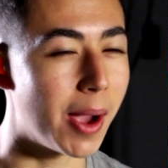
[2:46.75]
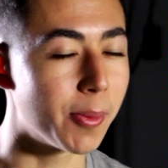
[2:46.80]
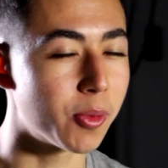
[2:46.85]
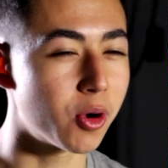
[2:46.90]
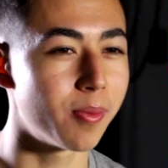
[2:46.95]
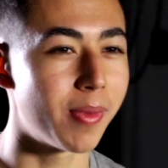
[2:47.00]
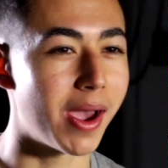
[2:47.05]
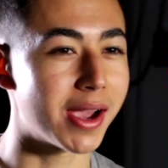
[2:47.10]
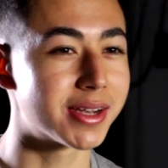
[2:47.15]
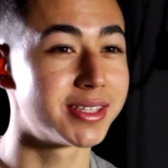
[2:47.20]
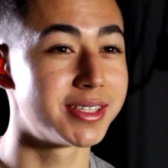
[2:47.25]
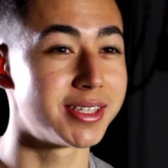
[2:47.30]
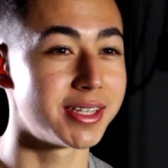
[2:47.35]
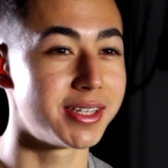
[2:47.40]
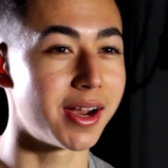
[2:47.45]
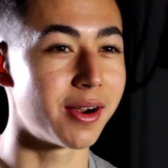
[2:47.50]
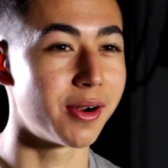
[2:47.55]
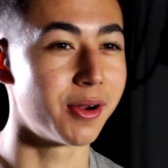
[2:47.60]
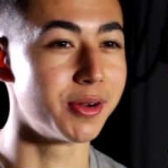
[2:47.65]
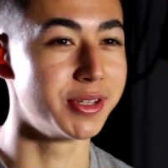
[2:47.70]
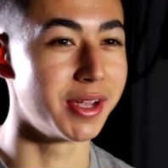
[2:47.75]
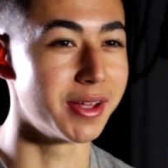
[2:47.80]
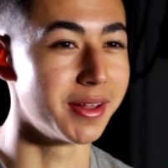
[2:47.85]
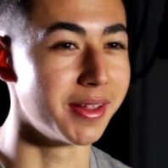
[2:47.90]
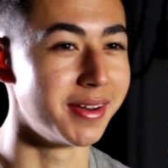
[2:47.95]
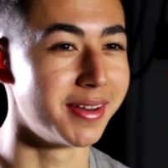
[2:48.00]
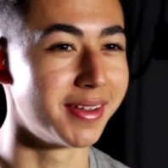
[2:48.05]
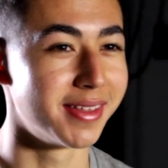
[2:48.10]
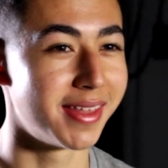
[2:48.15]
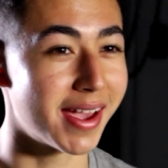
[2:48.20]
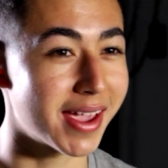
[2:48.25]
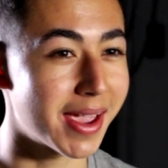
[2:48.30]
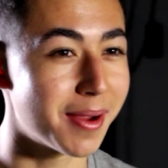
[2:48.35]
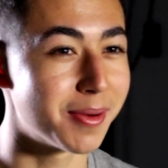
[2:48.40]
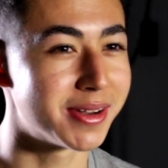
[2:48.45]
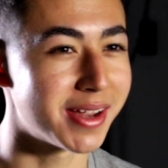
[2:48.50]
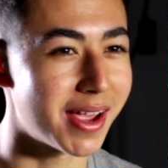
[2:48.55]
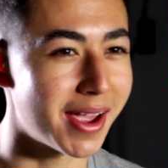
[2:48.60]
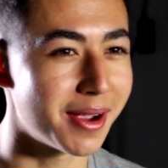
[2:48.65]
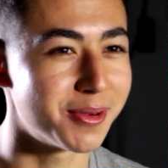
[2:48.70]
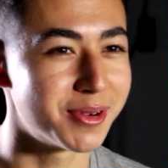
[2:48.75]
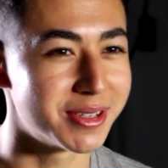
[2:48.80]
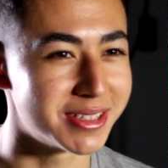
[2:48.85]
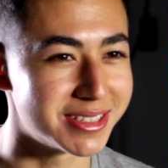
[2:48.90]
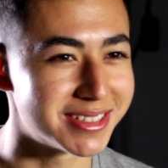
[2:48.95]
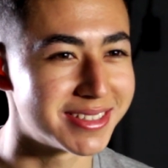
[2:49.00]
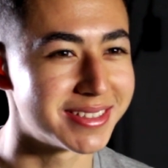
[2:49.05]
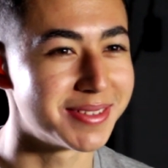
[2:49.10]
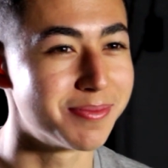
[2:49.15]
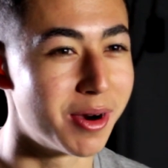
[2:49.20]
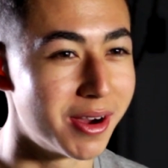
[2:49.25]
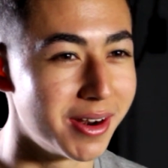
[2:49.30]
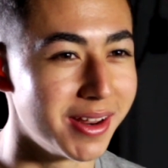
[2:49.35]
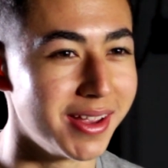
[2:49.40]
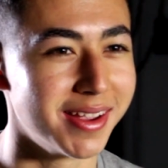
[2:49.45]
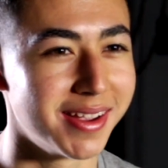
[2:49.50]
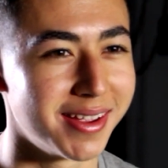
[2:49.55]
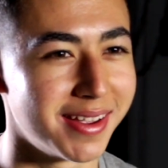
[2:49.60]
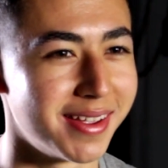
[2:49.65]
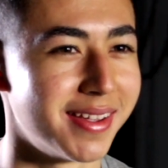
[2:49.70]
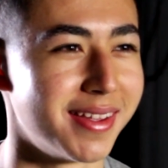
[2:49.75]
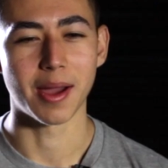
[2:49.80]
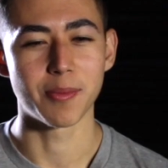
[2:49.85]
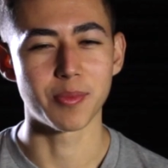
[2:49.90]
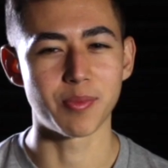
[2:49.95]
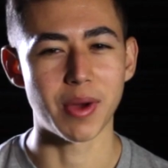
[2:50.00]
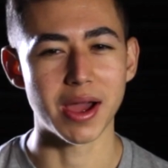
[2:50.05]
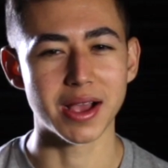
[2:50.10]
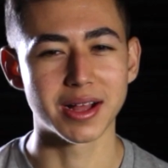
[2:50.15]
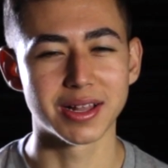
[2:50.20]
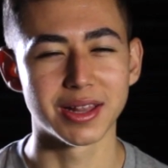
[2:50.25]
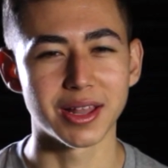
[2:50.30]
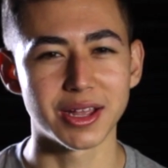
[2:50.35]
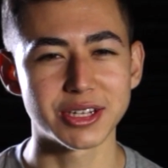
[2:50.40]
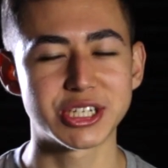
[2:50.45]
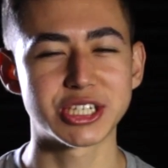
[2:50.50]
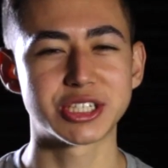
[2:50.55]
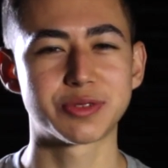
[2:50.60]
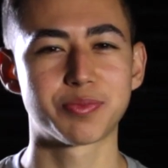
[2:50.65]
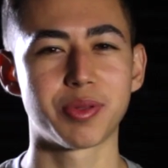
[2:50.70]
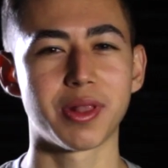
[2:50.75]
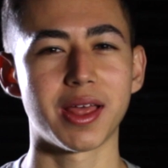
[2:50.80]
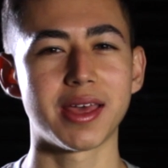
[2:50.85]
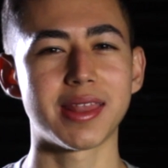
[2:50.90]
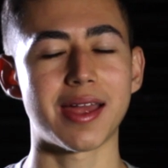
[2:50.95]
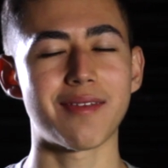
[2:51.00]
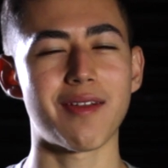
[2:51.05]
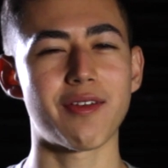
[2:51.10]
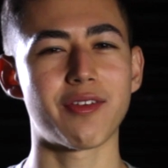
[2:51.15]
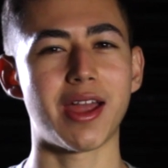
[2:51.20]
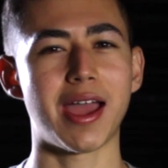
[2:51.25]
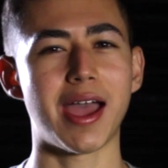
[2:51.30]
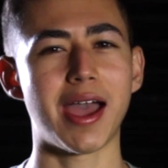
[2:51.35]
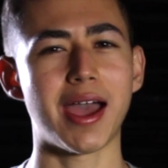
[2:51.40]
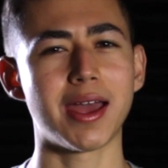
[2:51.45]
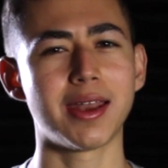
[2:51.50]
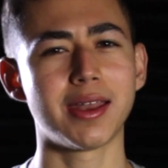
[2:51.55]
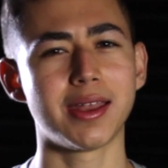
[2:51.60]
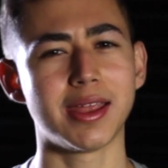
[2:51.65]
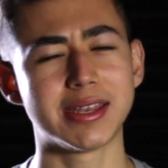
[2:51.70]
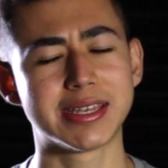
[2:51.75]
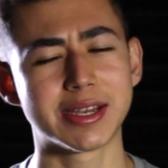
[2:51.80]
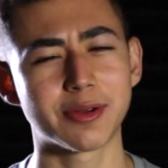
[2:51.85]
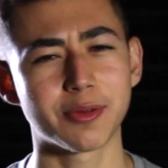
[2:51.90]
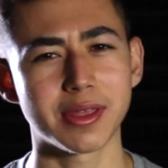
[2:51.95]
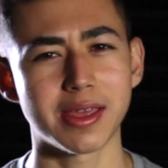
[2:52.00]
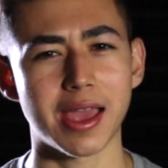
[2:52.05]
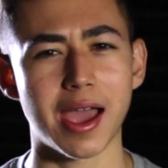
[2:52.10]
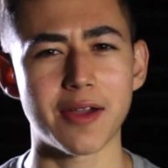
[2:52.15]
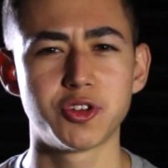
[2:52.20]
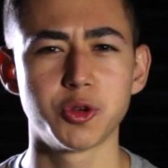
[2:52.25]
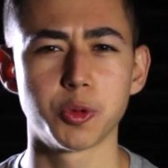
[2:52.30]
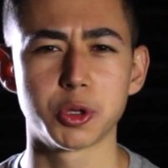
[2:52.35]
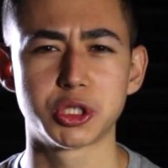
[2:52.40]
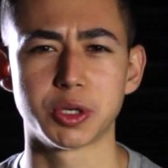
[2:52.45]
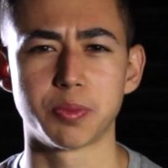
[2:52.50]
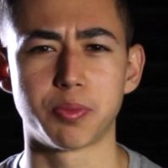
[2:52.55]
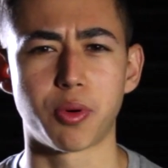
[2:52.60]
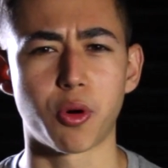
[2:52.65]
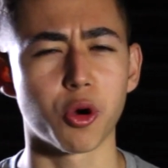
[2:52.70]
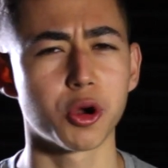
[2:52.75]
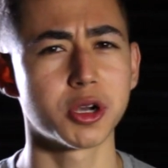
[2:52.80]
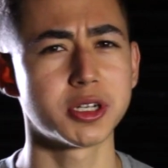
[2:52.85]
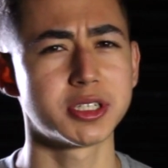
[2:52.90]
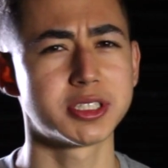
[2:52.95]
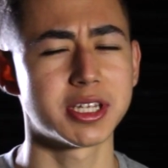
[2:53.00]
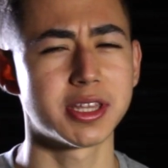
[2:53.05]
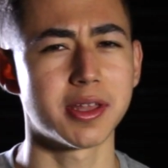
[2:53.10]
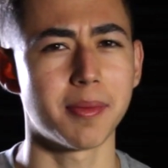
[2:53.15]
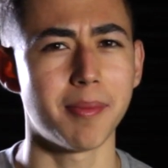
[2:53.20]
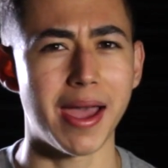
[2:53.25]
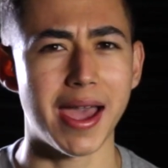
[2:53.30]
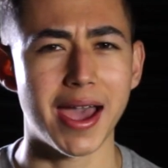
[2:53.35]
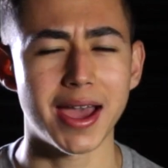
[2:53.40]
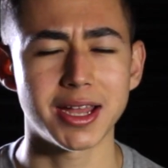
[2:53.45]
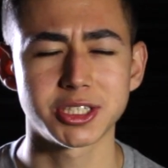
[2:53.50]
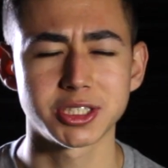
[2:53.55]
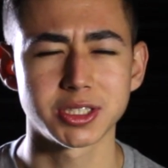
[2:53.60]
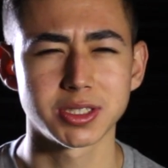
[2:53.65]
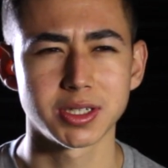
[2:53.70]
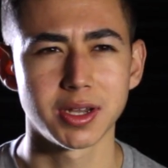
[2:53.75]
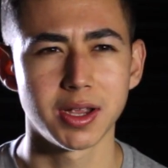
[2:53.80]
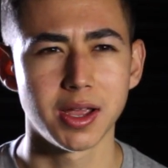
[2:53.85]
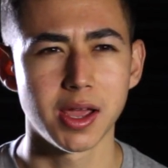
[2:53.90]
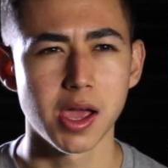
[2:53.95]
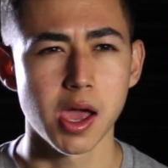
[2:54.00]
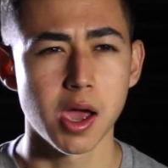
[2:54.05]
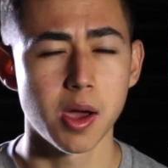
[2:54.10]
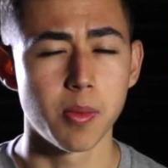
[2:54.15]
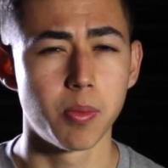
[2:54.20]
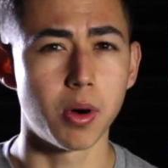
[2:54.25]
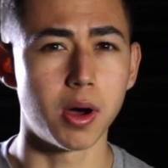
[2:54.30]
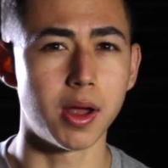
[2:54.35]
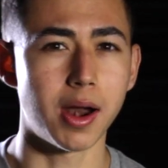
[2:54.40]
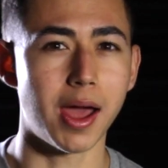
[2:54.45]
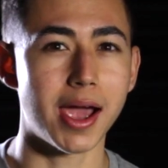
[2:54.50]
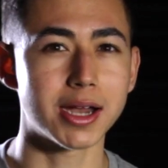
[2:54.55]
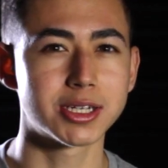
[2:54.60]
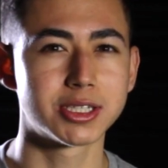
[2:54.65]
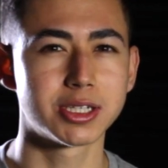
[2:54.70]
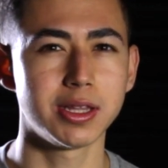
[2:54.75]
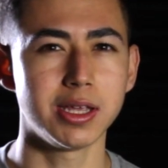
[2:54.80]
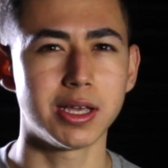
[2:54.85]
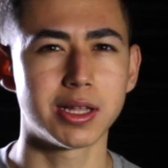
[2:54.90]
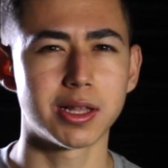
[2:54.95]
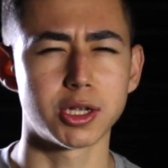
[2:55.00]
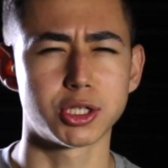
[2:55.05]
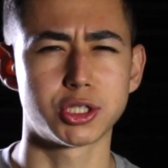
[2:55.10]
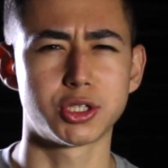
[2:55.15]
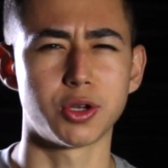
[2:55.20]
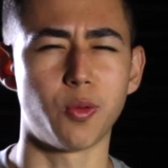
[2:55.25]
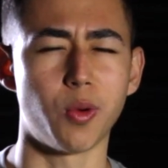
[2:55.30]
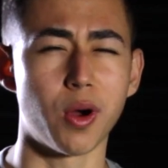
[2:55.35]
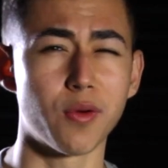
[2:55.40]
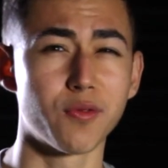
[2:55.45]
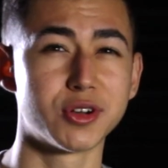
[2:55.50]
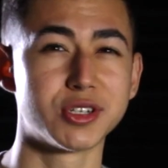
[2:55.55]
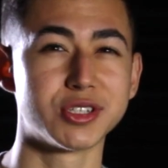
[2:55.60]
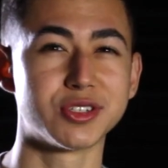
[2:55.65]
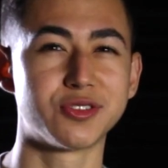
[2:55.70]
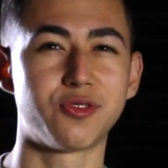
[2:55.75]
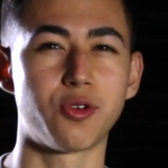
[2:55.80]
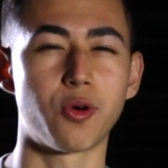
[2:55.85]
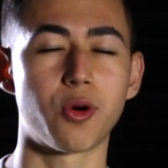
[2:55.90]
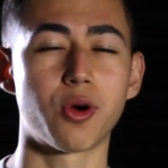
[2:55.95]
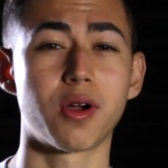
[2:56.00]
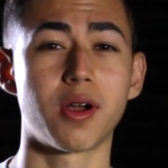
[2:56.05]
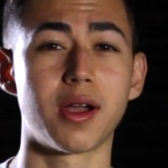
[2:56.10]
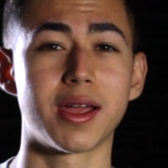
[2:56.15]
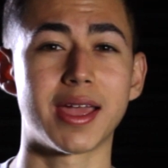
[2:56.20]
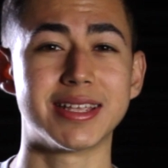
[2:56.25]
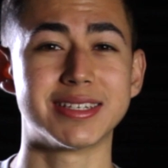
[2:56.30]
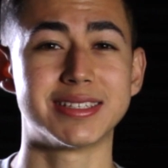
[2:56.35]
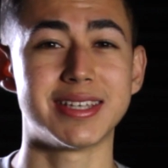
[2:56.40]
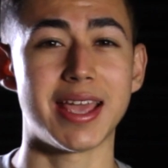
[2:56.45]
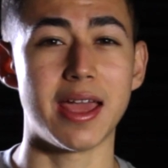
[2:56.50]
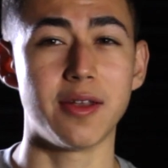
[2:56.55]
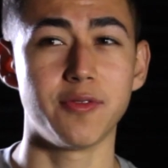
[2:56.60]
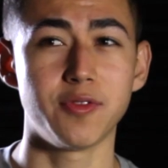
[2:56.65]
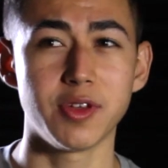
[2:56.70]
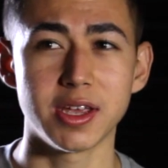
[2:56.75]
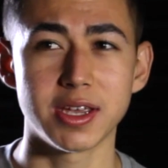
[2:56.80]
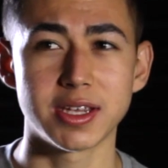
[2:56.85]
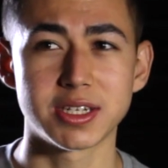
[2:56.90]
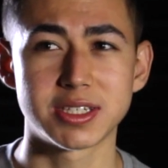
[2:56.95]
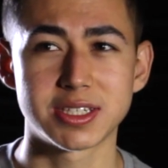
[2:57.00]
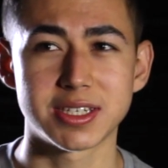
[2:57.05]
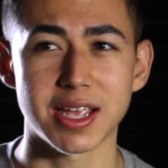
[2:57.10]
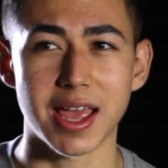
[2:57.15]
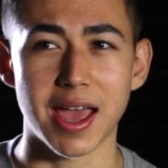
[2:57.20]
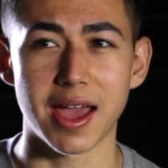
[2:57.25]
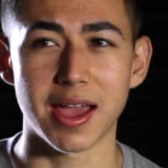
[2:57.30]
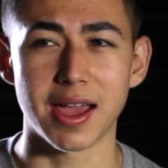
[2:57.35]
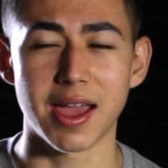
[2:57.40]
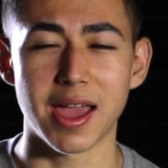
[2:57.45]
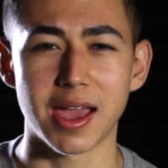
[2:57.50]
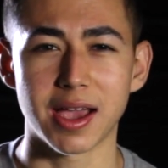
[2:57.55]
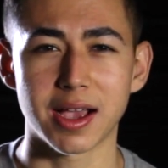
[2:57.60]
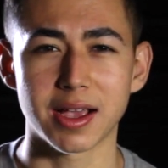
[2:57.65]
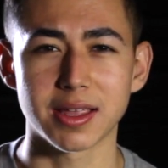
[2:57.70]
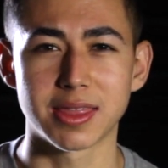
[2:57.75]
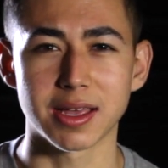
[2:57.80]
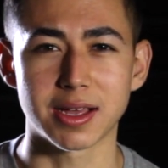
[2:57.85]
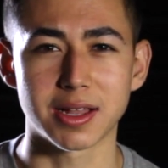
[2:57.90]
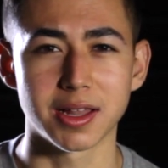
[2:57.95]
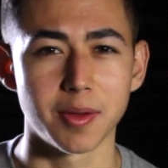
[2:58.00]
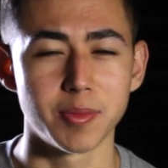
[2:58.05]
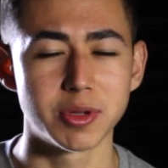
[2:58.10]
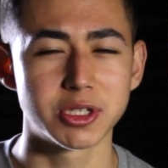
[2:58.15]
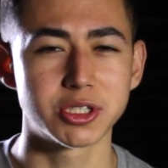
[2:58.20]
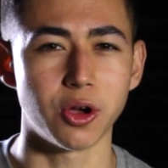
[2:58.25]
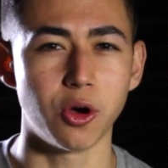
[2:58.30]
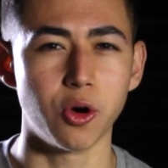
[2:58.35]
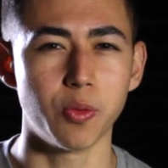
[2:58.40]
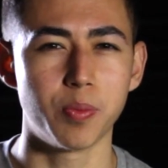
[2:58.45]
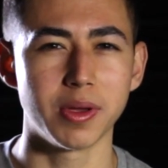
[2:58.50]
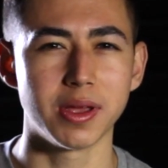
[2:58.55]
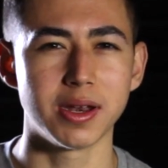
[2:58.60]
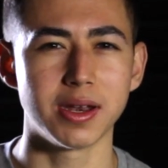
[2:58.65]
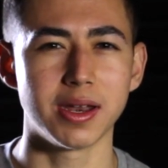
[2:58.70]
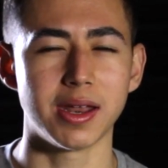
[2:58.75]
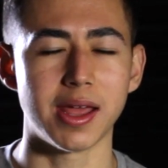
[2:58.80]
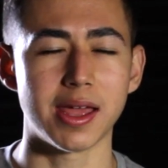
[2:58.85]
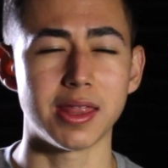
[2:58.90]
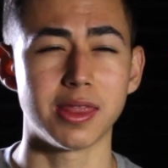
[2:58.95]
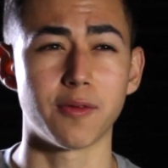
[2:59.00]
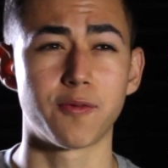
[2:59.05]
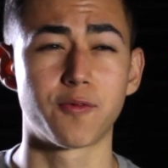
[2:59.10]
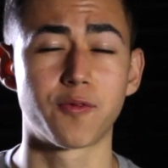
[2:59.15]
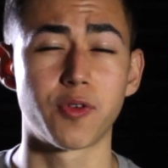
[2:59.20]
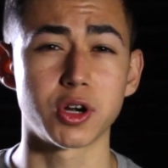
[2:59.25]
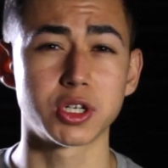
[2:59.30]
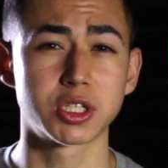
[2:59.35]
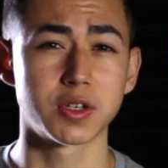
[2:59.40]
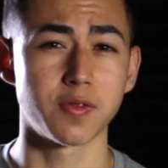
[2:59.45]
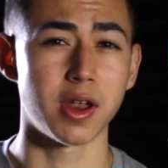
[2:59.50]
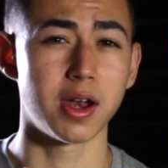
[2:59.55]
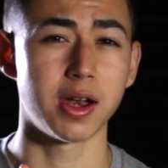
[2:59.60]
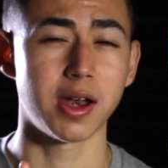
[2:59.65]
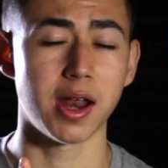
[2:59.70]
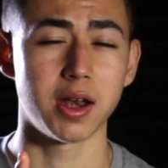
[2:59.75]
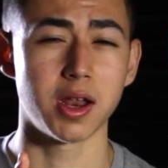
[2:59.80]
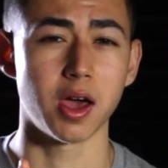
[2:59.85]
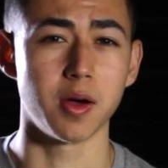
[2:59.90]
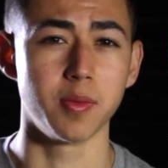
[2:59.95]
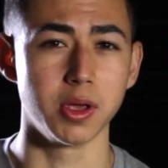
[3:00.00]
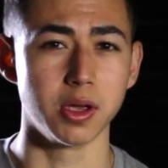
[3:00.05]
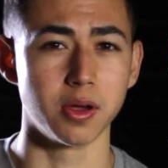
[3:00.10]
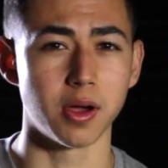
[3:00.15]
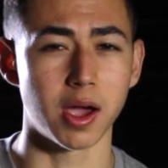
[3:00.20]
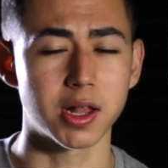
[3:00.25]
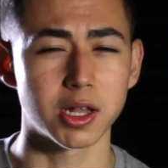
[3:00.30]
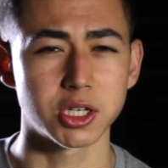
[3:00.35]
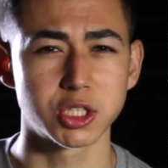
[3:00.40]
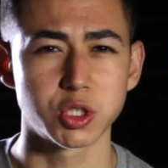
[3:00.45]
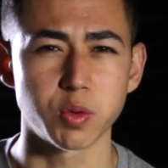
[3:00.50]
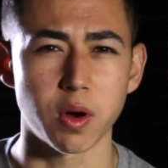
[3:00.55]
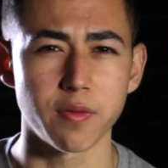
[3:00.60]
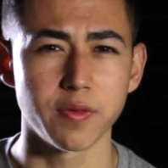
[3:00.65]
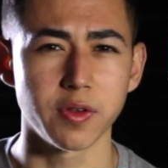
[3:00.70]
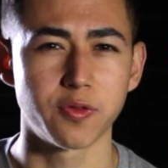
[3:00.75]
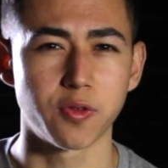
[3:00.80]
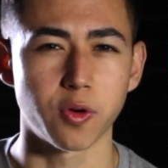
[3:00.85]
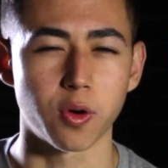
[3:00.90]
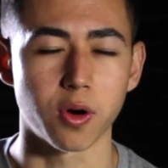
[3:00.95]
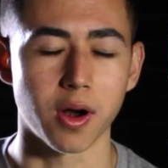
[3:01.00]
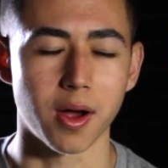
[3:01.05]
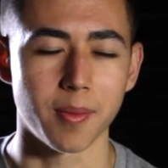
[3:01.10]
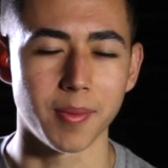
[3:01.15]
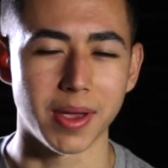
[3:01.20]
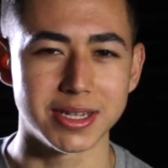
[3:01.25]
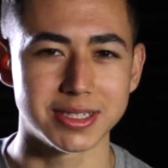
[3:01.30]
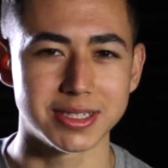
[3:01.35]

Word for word: I'm going back to De Niro Dylan. That gamer tag was money. My clutchest play that I've ever had, it didn't really have too much importance in the match, but I actually clutched a one versus four against EnVyUs at the Columbus Open at the first event in AW. Clutched a one v four on